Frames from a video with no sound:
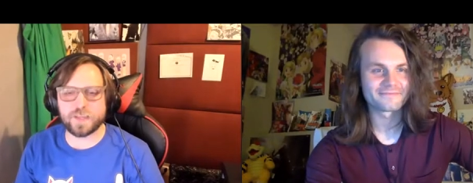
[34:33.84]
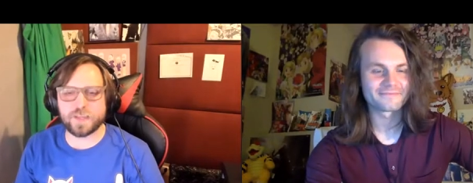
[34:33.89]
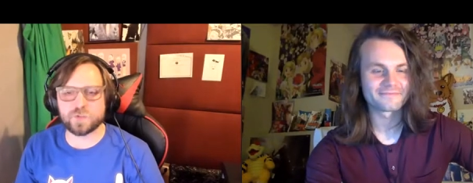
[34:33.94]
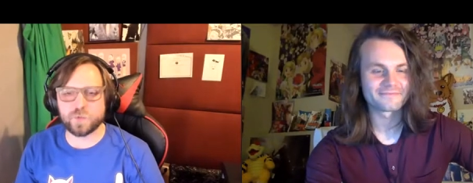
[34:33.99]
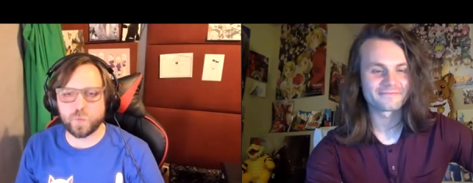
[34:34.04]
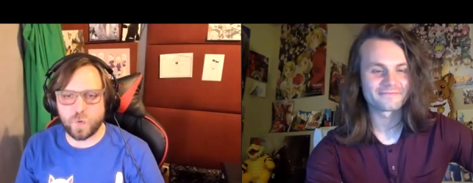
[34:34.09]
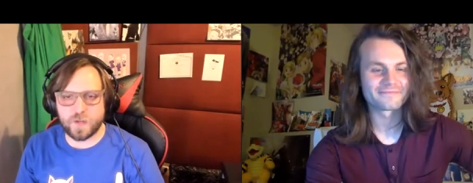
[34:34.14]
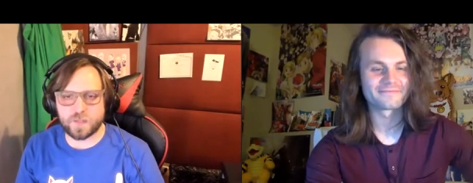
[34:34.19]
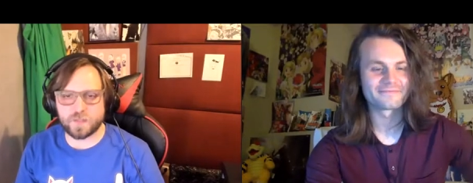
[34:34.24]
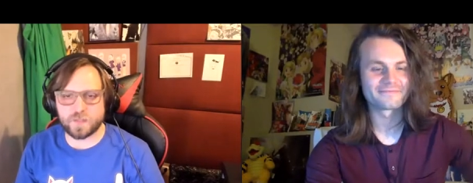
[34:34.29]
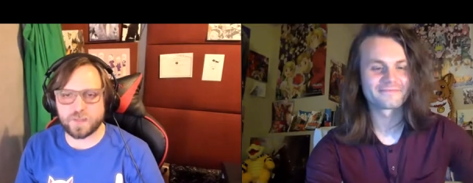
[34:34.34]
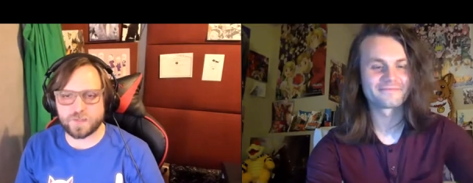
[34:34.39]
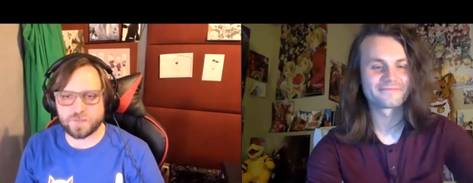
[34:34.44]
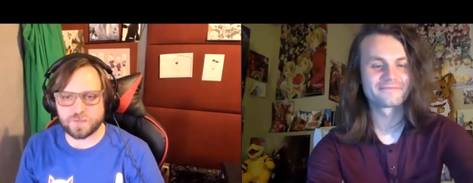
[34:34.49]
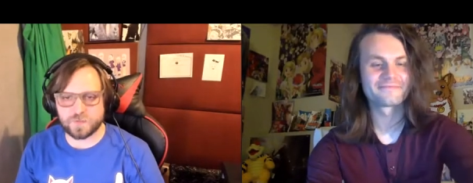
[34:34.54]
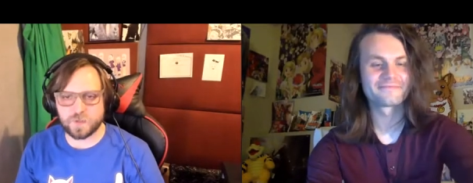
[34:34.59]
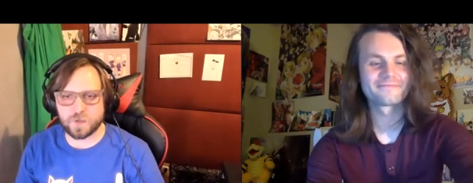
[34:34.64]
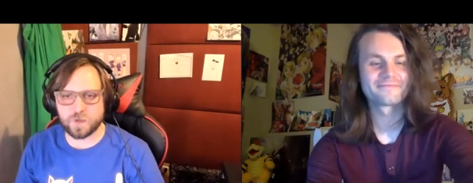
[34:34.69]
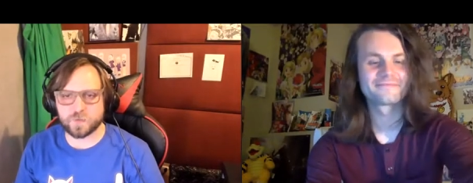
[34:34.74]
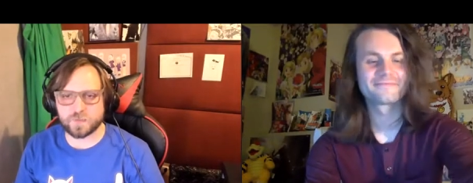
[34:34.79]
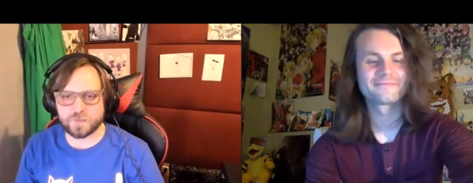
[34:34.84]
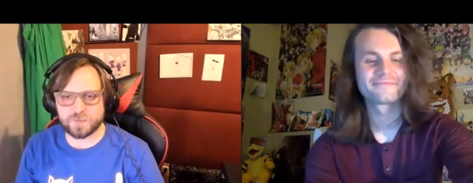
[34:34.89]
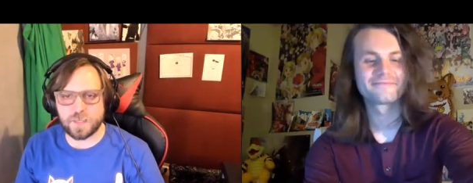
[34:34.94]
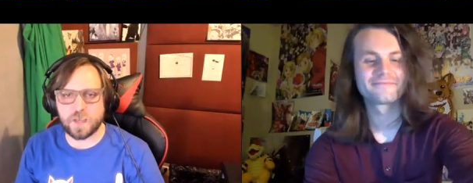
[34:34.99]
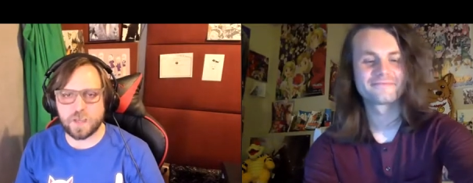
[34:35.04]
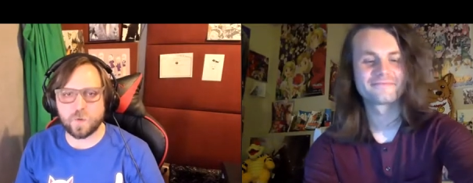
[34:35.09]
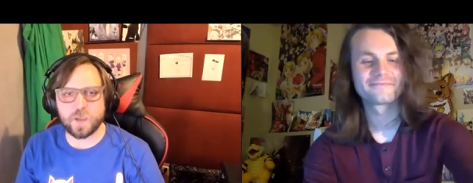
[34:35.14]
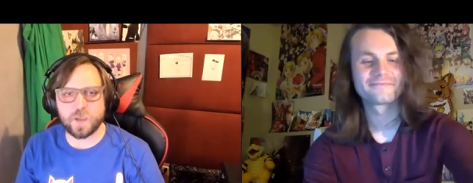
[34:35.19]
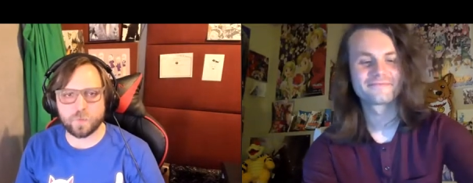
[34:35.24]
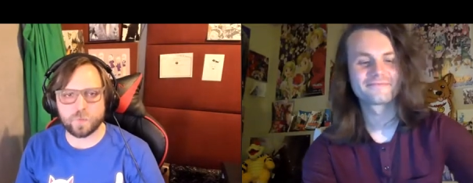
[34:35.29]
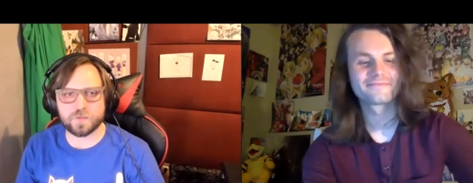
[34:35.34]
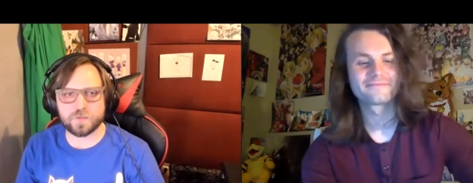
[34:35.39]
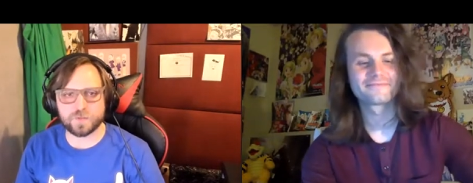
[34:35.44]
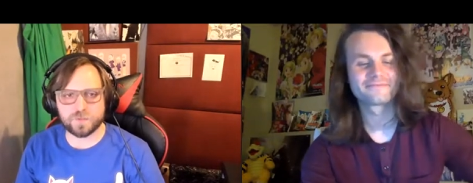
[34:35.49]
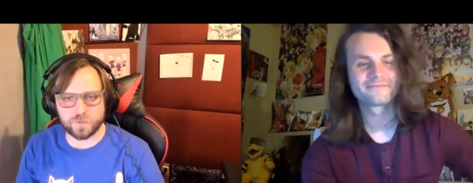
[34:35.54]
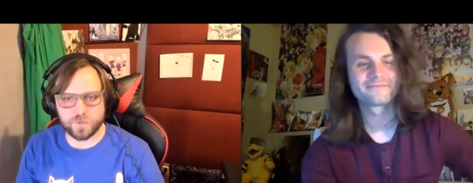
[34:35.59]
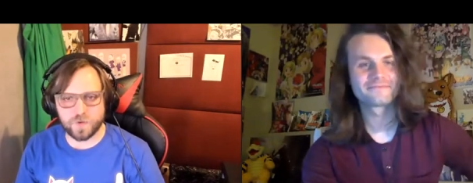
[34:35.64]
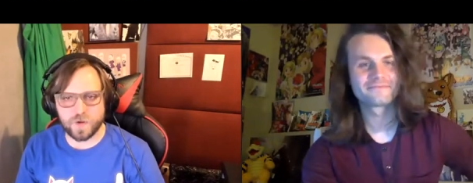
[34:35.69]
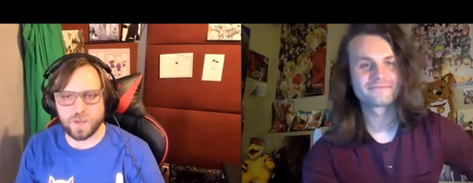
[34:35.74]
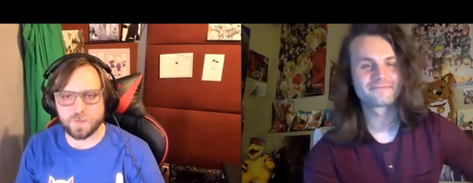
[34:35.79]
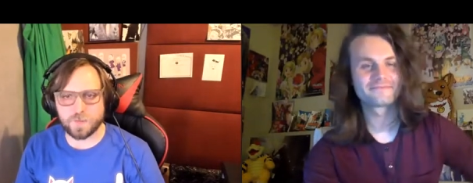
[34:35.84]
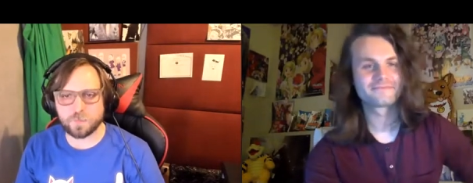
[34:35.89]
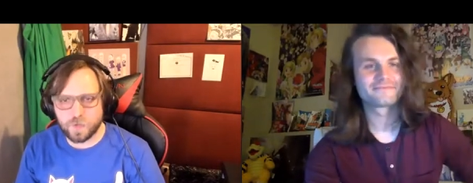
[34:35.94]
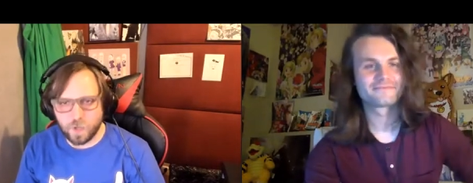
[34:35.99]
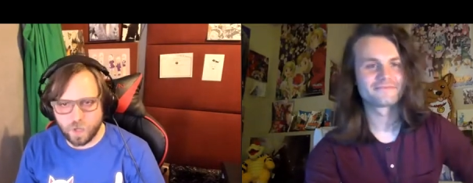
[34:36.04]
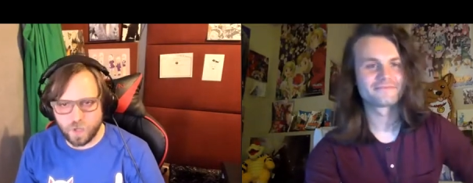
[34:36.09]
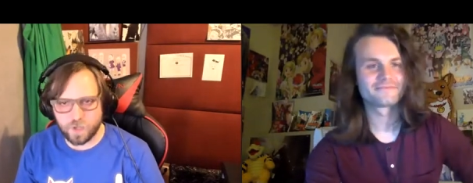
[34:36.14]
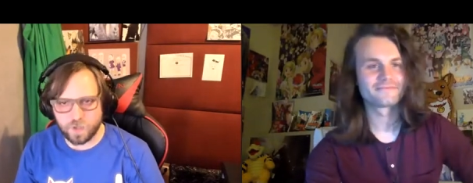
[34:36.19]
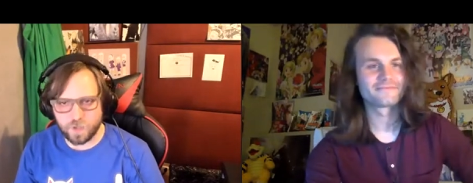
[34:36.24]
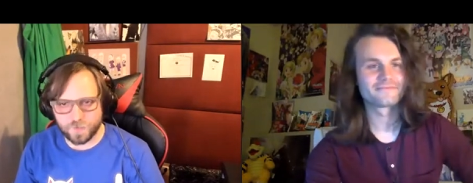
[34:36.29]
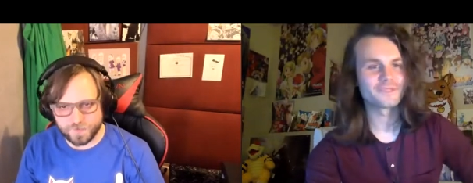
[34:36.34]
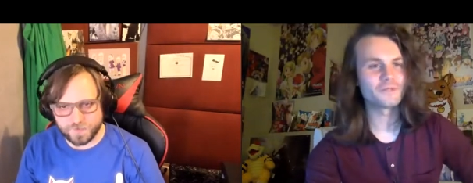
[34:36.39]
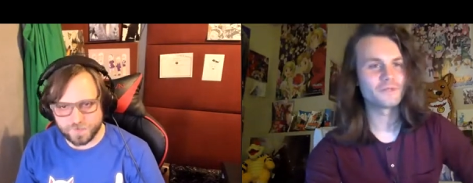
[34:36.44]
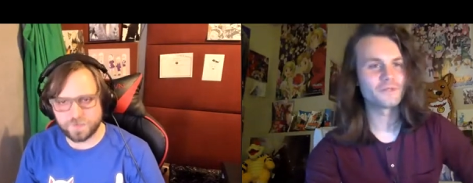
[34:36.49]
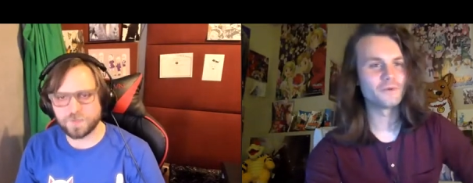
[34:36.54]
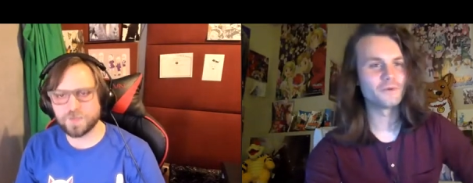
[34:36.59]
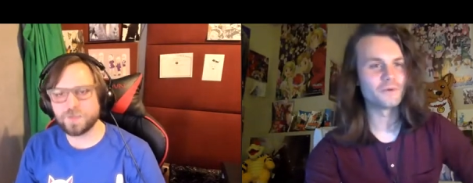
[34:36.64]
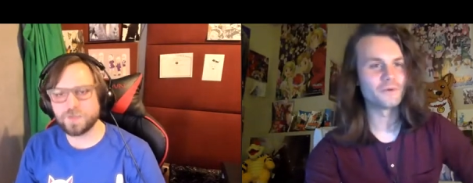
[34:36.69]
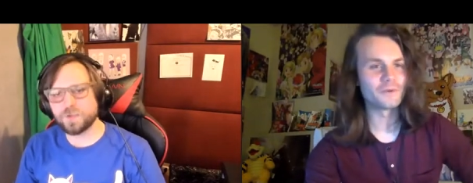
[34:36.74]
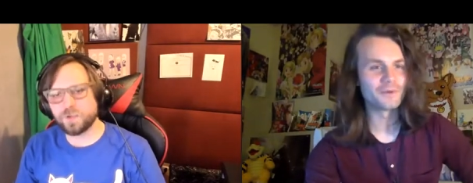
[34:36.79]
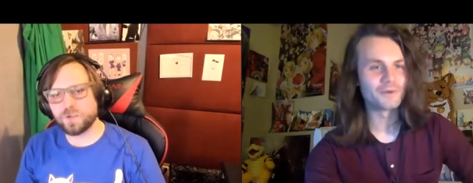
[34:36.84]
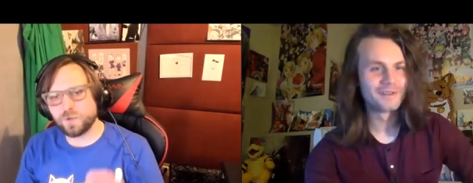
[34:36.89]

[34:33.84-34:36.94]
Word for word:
Speaker 1: twilight zone is how i would describe calls Ooh.